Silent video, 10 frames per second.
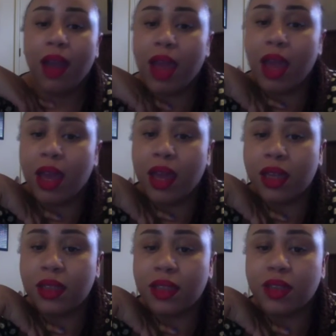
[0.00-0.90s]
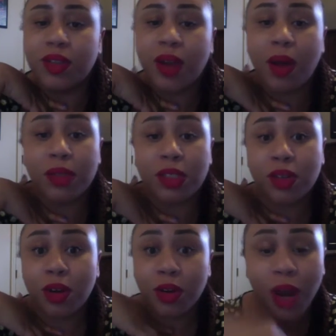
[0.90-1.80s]
and it was
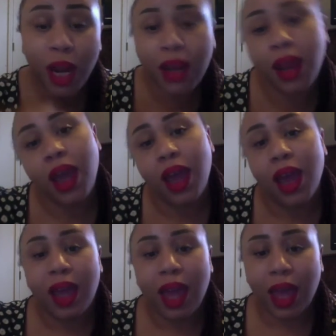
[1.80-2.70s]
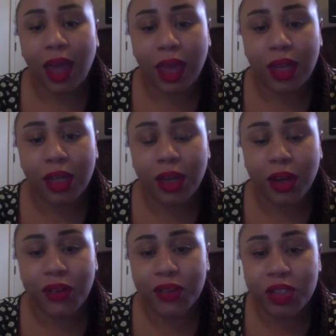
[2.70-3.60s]
just going great. And
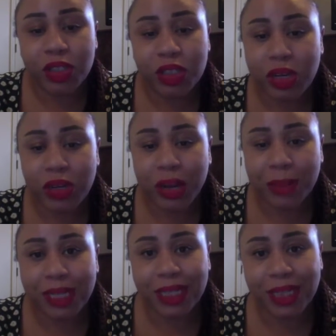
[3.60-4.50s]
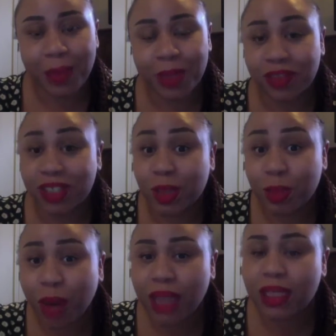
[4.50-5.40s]
of course, there comes that time you have to take
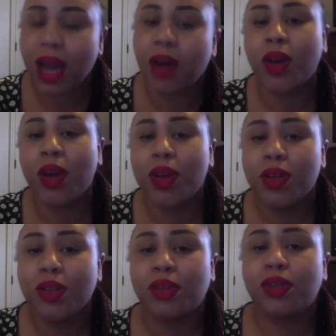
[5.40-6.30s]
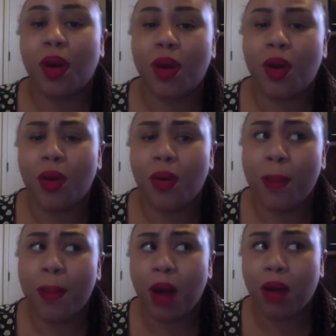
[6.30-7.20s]
your braids out.
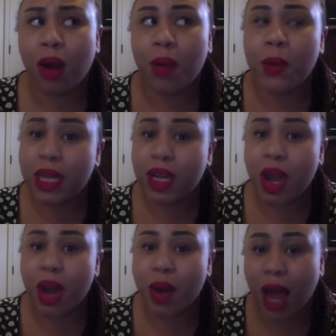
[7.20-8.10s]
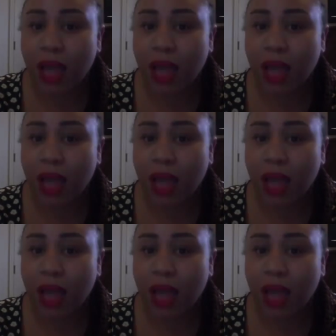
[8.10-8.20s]
So about a week ago, I